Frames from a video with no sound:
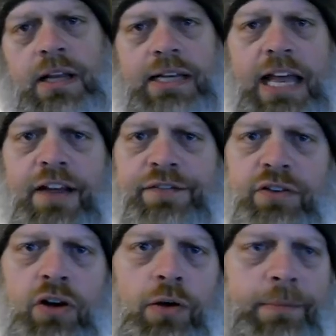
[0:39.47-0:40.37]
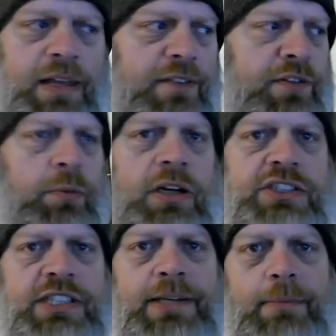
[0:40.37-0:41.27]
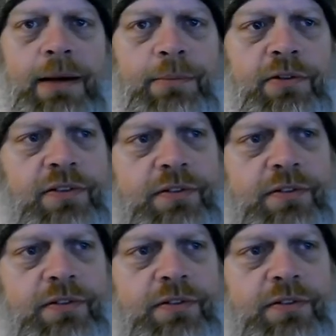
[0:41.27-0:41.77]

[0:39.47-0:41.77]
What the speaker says: Now, if you know me, if you watch any of my movie